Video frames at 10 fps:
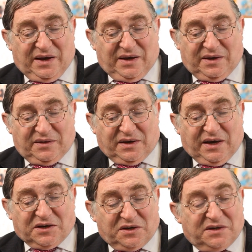in the
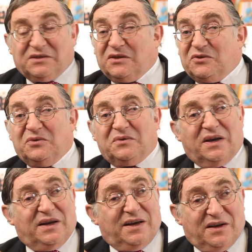Kesha Institute
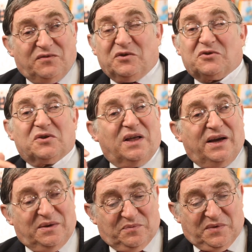of
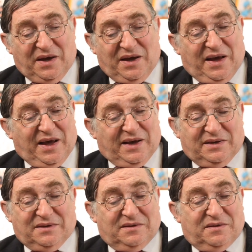Yerushalayim, and
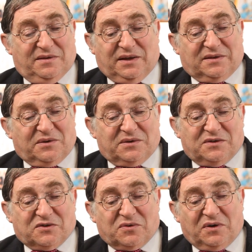in the Ateres
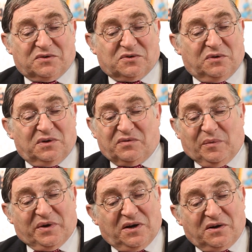Yisrael School of
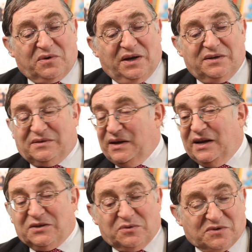Rabbi Youngreis, the
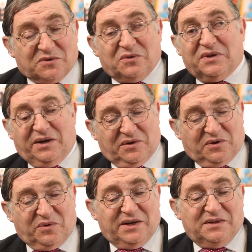Ezra School here in
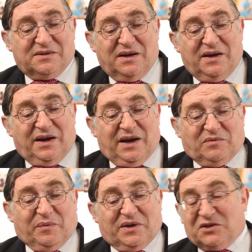Queens, and
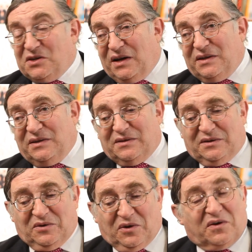Rabbi Kashani's
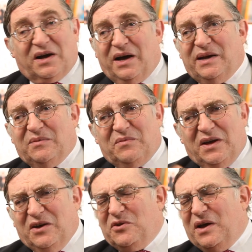in Orach Chaim.
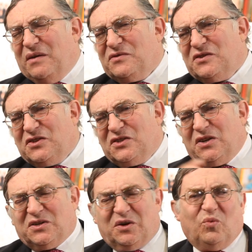You have
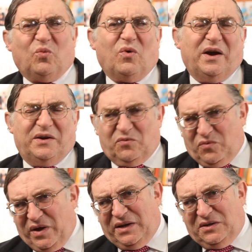such a wide
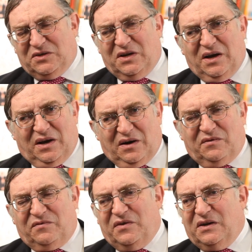range
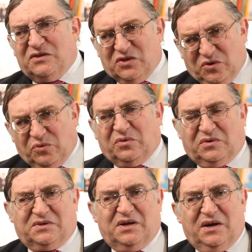of
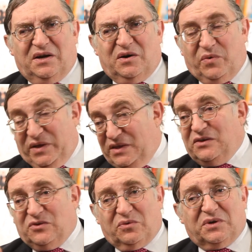schools where
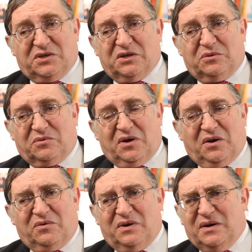these Ura children
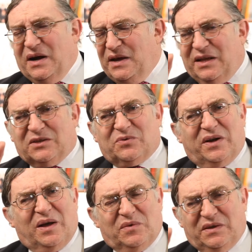go. And that's
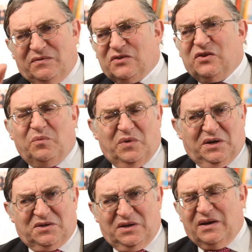why I believe so
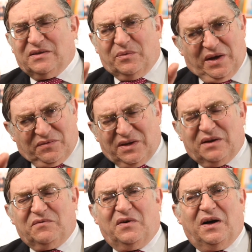much that we have to get
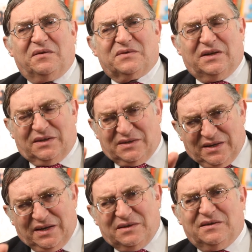involved, as I
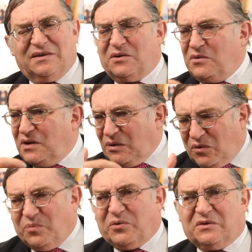said, not only in our
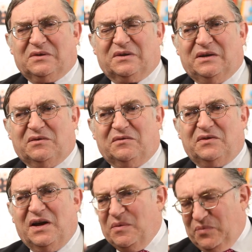own personal kiruv,
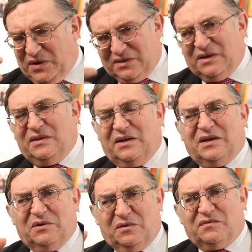but in the
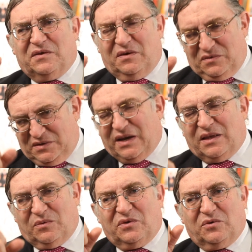kiruv
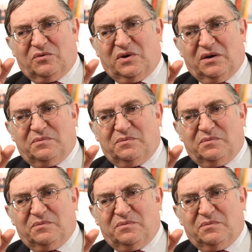together with Ura.